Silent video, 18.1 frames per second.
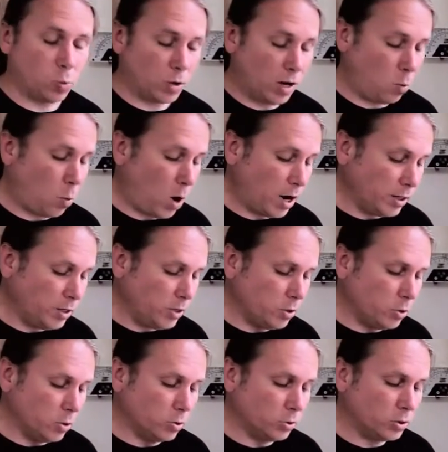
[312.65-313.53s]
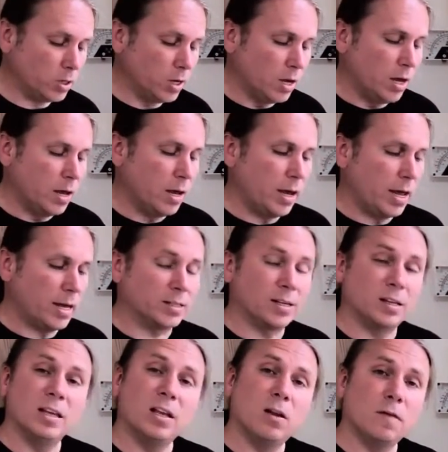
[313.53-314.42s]
What I want to use is
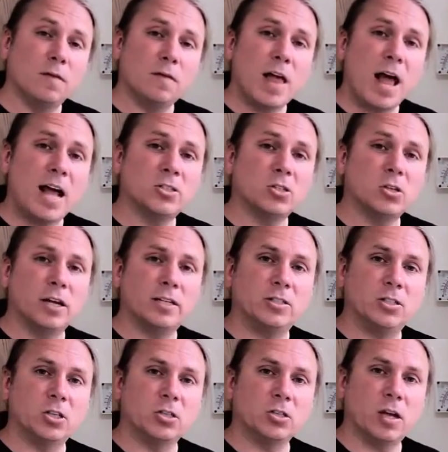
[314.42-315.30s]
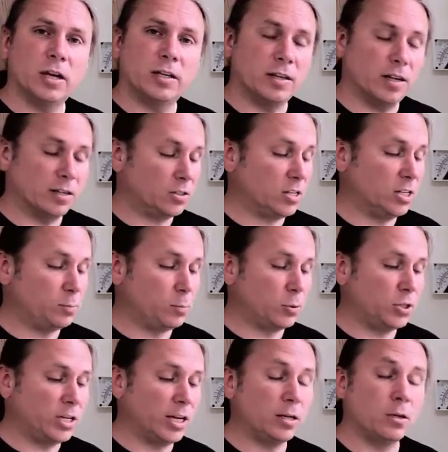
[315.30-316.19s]
a little flashlight just like this. This
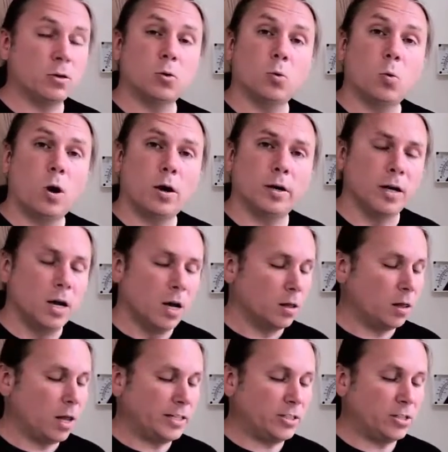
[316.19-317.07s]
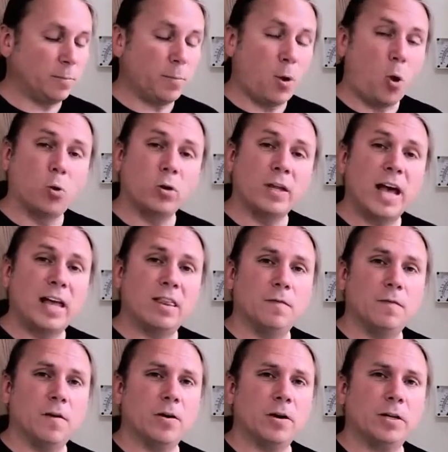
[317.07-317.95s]
particular one lights up only on
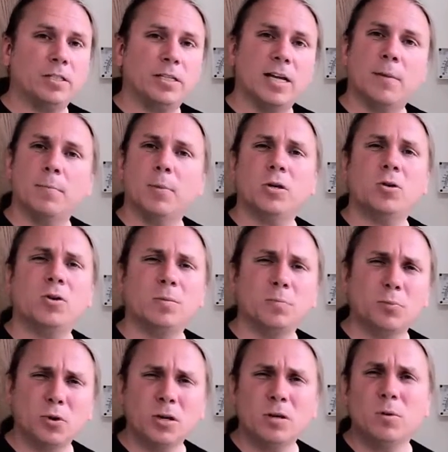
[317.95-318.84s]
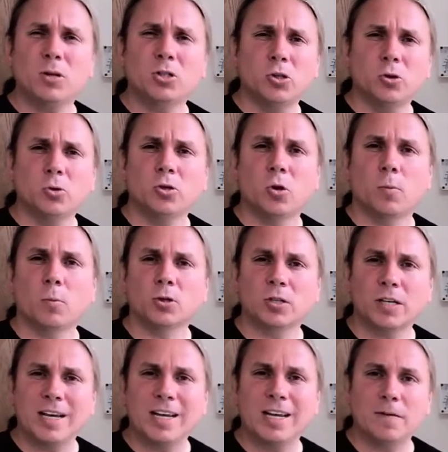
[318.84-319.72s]
the very tip, but you can pretty much use
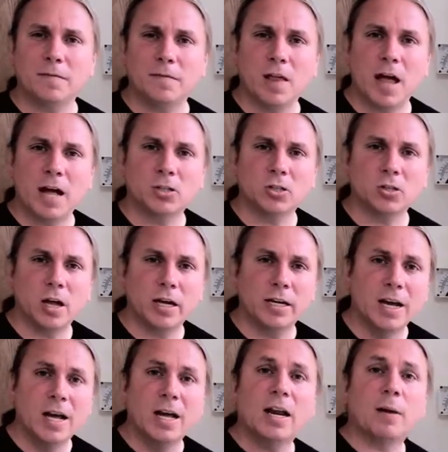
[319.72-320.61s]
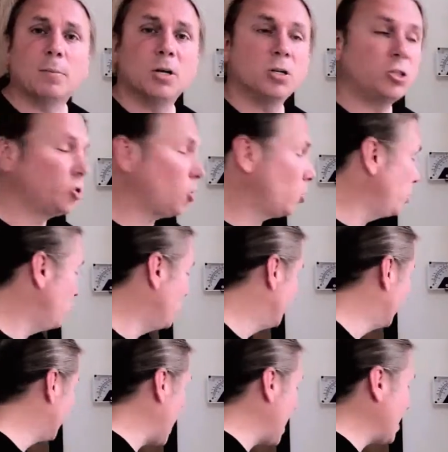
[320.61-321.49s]
almost any flashlight. And I'm going to show you
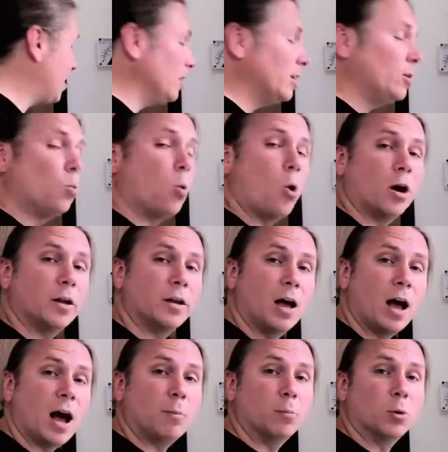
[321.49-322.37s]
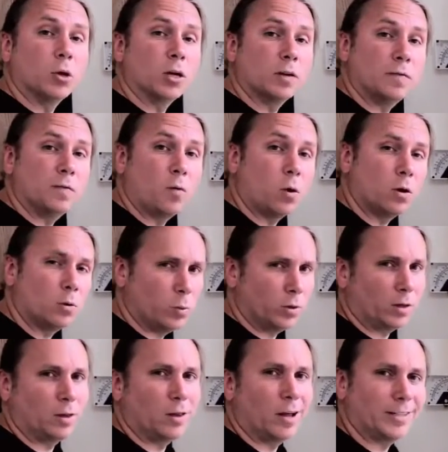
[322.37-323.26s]
exactly what I'm looking for
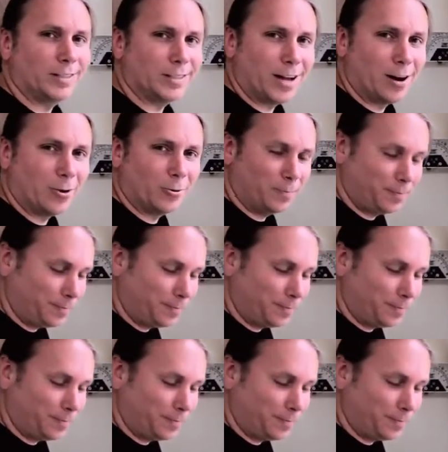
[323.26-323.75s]
with the lights out.